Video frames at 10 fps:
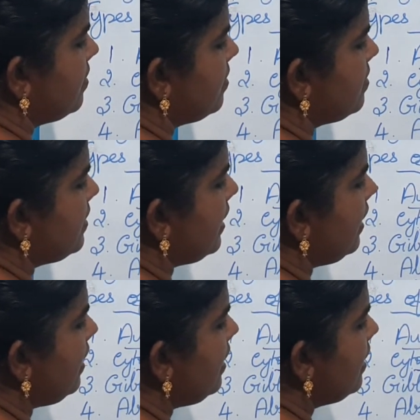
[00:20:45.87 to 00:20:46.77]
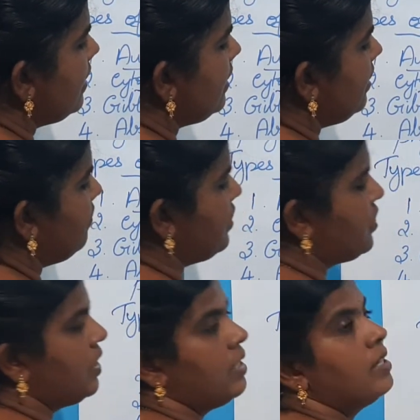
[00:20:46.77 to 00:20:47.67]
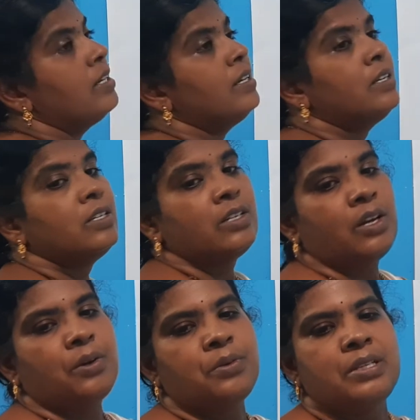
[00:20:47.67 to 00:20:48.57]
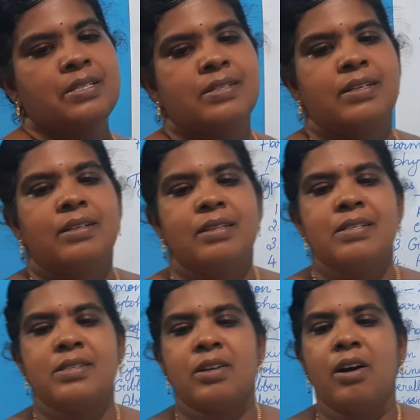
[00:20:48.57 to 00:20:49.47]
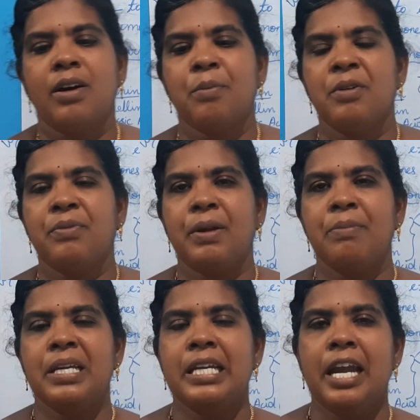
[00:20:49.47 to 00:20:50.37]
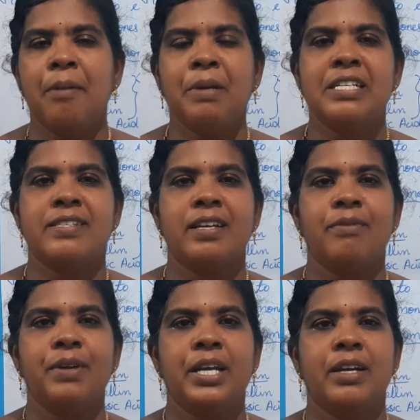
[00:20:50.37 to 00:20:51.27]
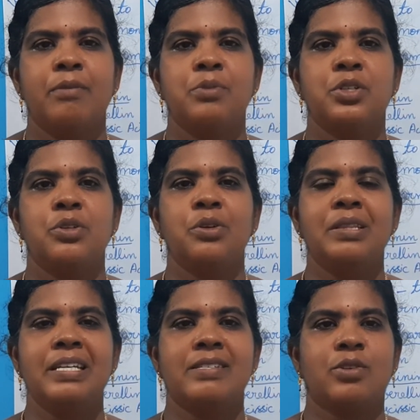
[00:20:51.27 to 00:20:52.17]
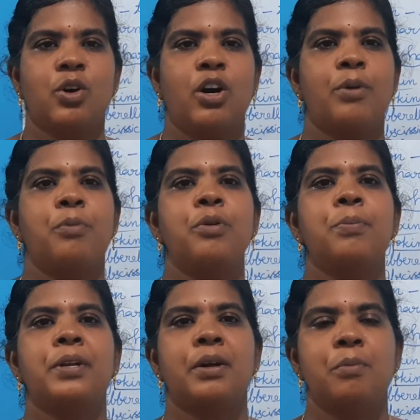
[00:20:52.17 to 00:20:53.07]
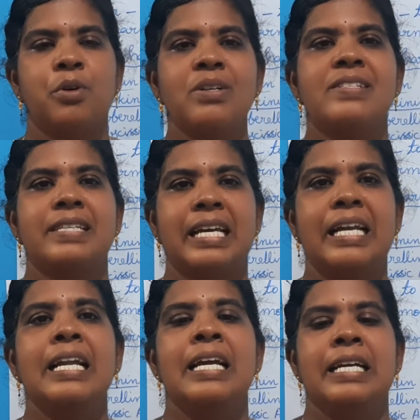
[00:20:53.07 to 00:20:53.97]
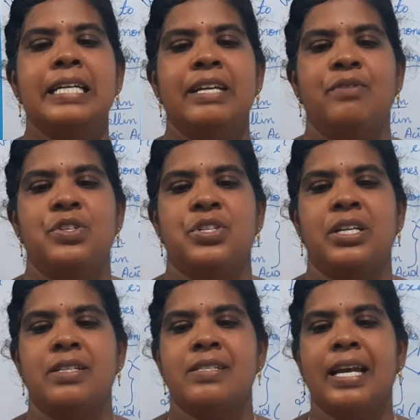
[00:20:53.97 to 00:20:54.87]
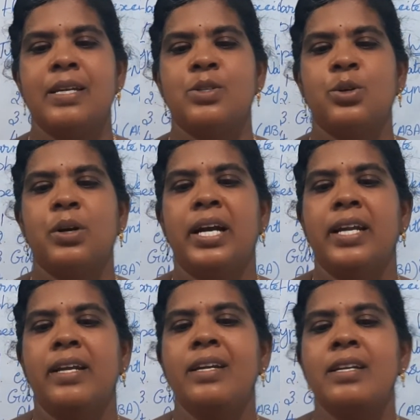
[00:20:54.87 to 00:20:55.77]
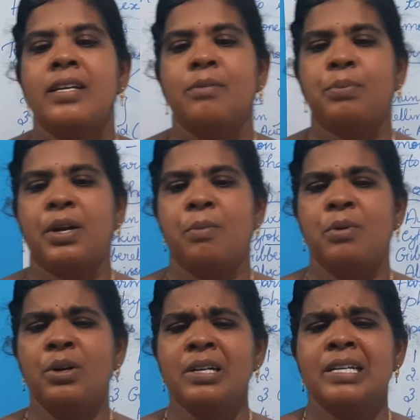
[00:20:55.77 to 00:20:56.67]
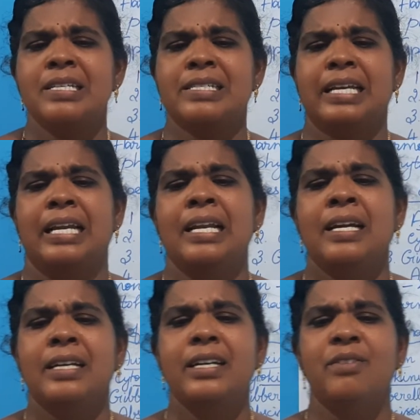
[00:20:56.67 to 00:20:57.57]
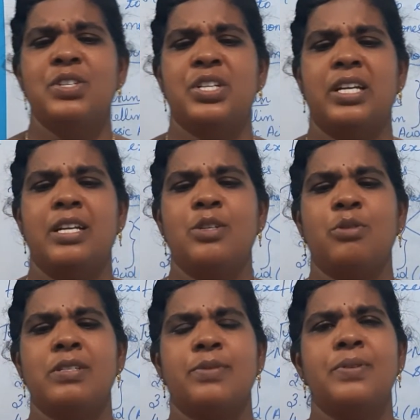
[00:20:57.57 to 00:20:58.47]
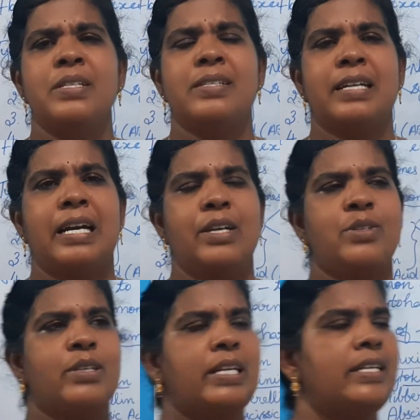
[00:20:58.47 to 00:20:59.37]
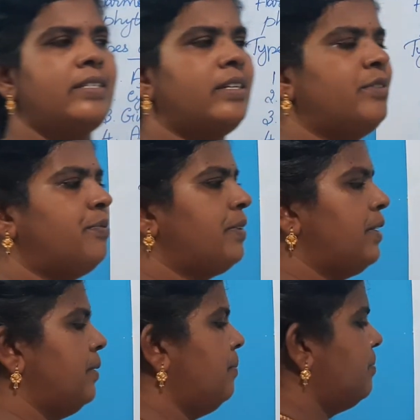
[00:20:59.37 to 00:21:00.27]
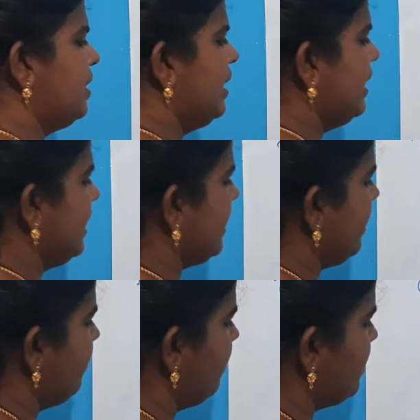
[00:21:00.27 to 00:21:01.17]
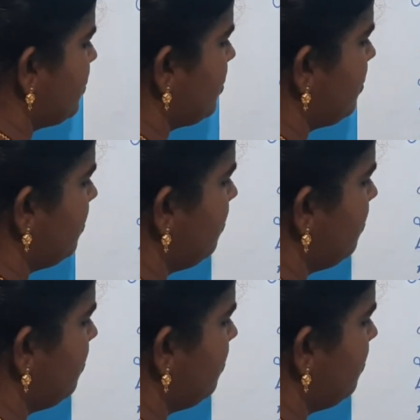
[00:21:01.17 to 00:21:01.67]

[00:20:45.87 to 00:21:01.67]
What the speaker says: cell division. Now this hormone, from the name itself we come to know this hormone promotes cell division. Cytokinin promote cell division. It was first isolated from herring fish.